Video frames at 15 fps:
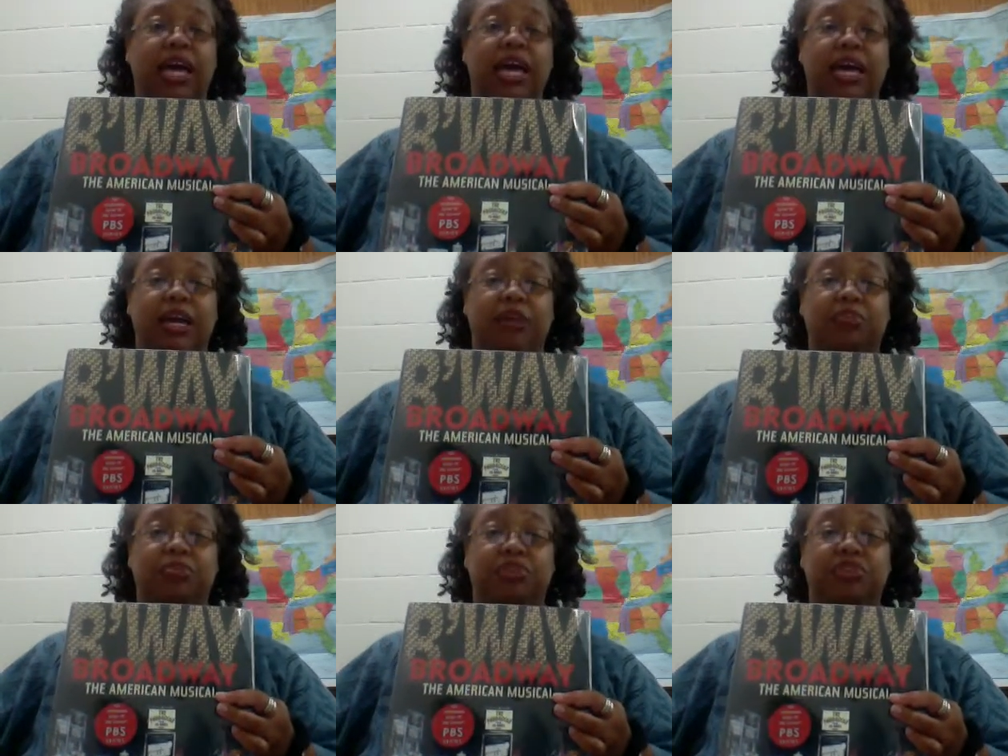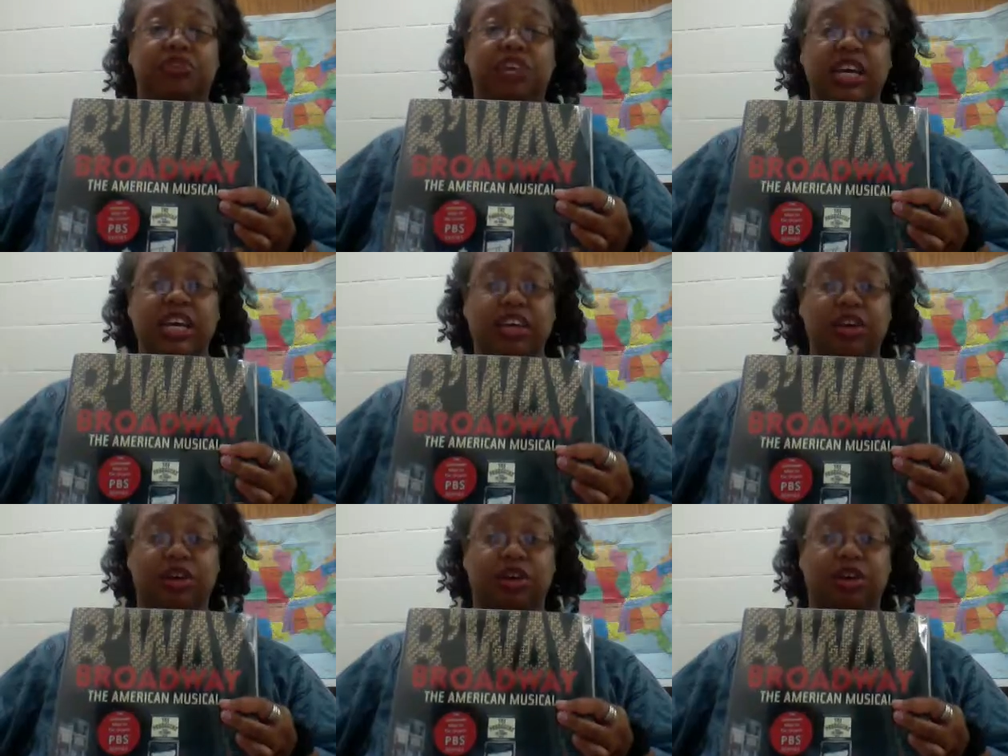In
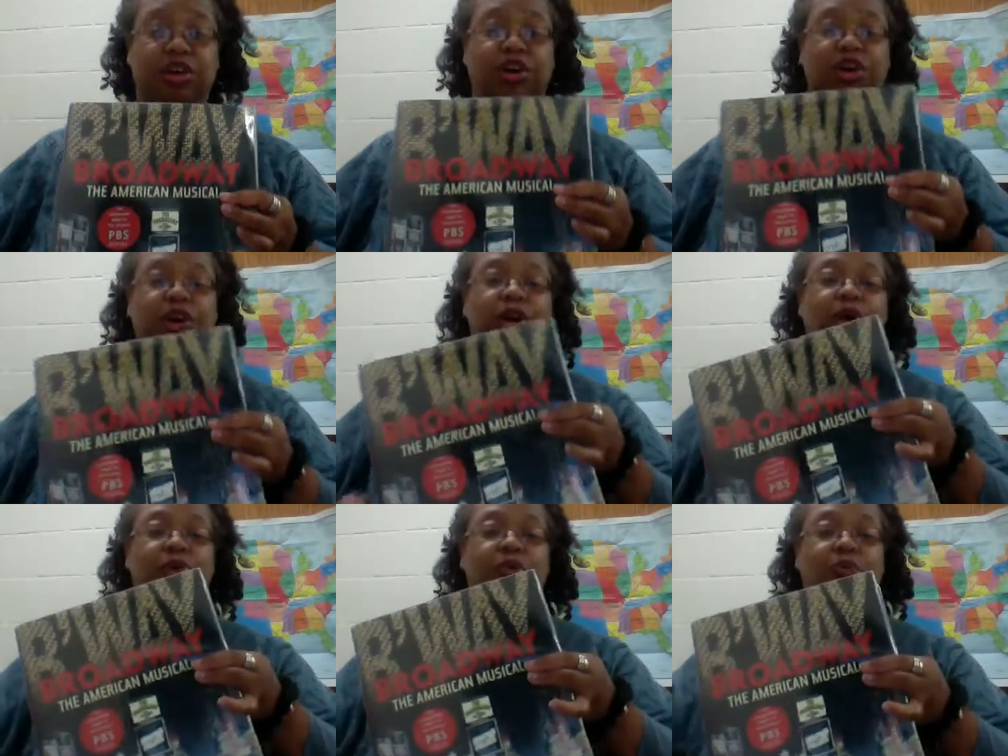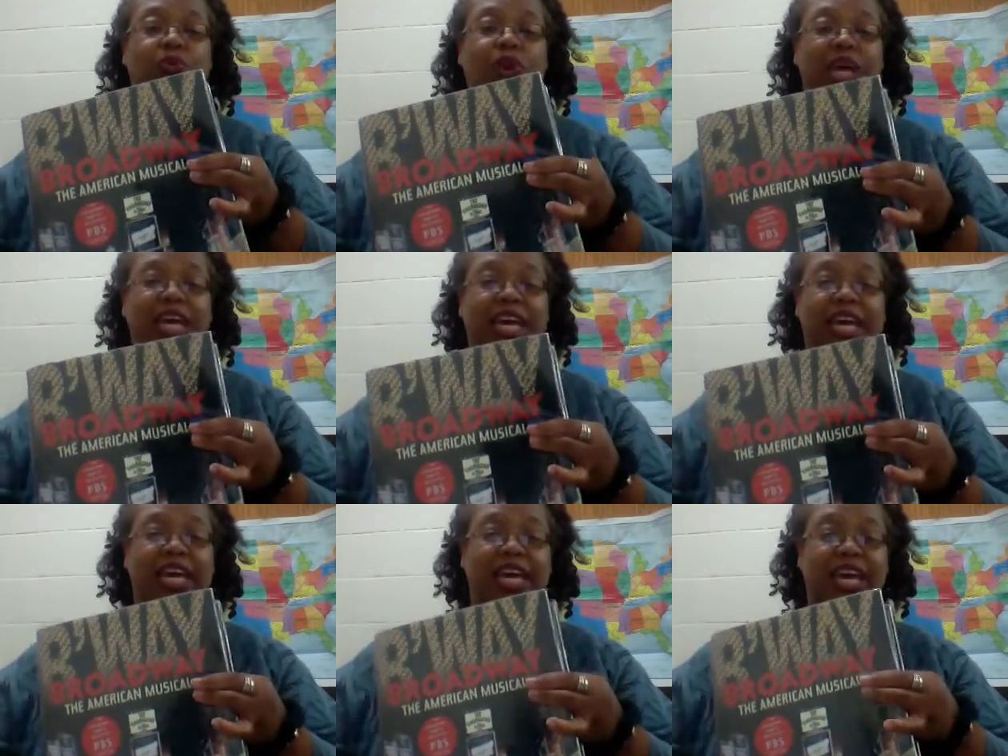particular,
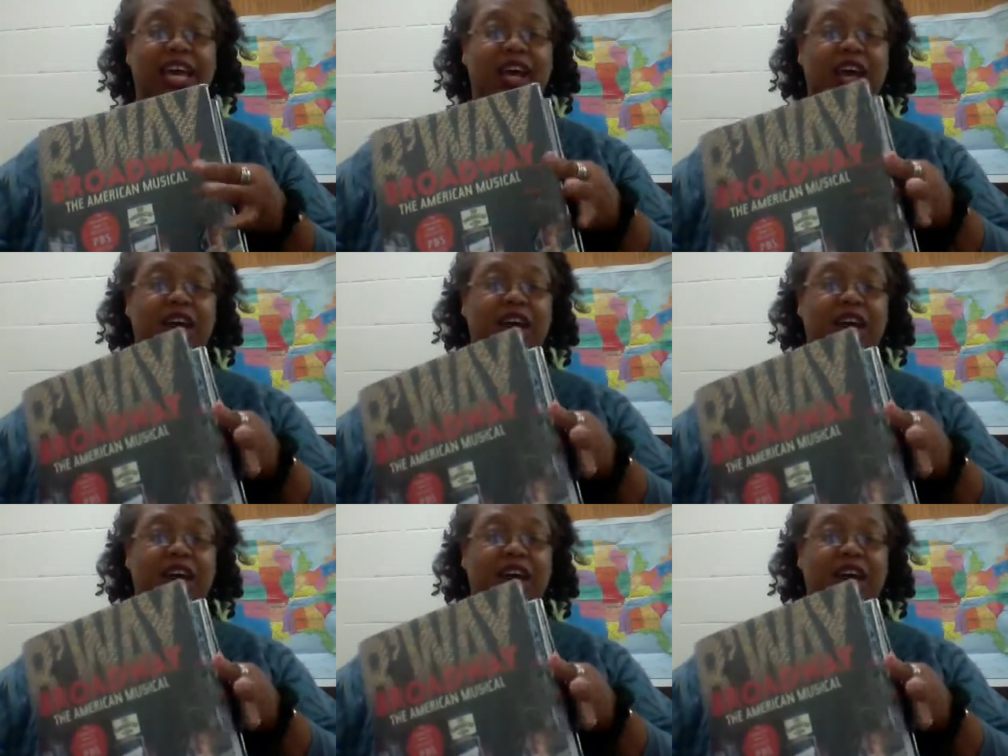we